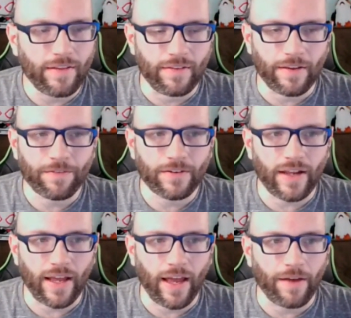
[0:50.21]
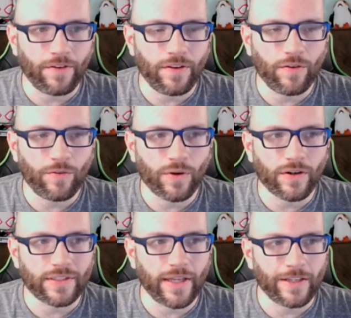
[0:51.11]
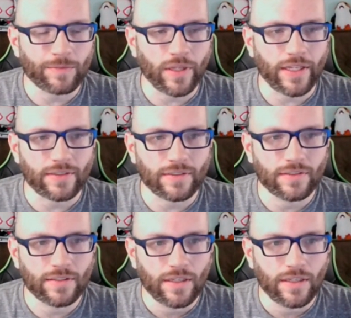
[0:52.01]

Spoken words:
different avenues where it takes place.